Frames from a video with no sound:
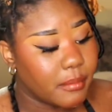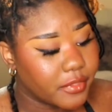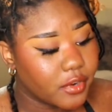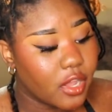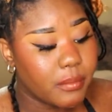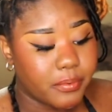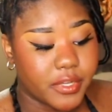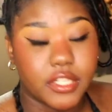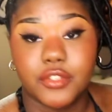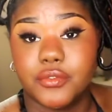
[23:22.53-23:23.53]
but they're all
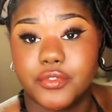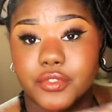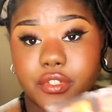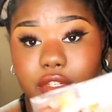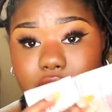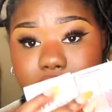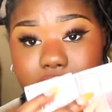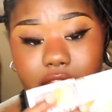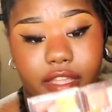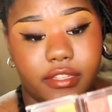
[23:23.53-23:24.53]
pretty neutral,
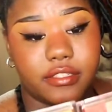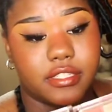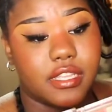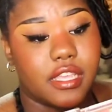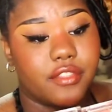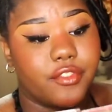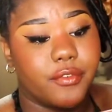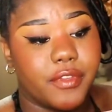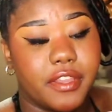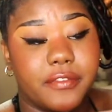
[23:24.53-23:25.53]
and
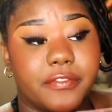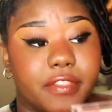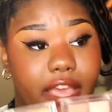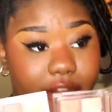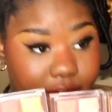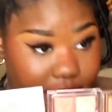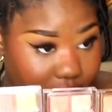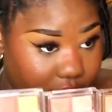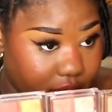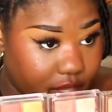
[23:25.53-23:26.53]
they're very
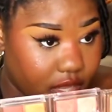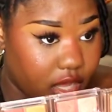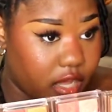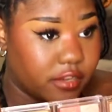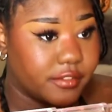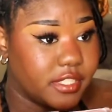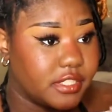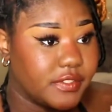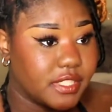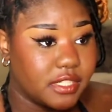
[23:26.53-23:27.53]
flattering on a
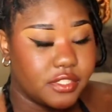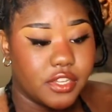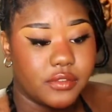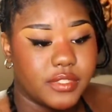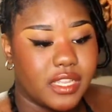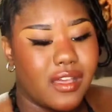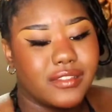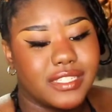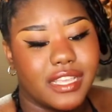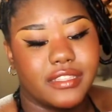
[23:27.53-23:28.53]
range of skin tones. Like
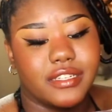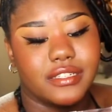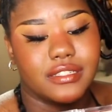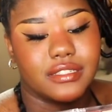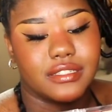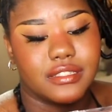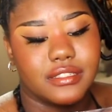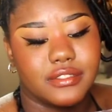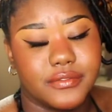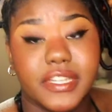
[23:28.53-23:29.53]
all together,
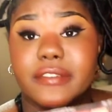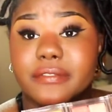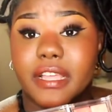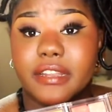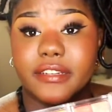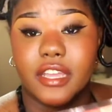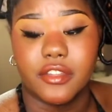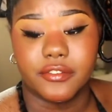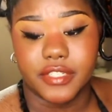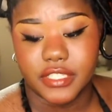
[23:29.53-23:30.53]
they're very flattering
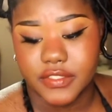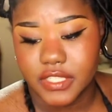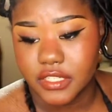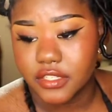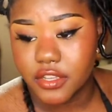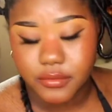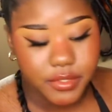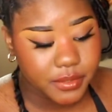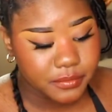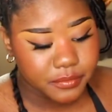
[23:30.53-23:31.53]
on a range of skin
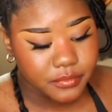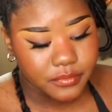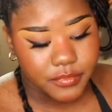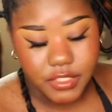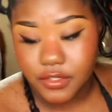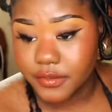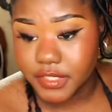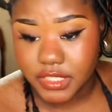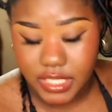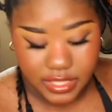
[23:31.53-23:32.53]
tones. So I
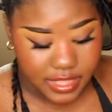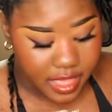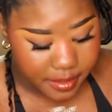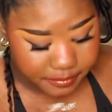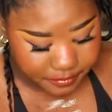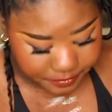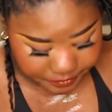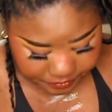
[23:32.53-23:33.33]
really like them.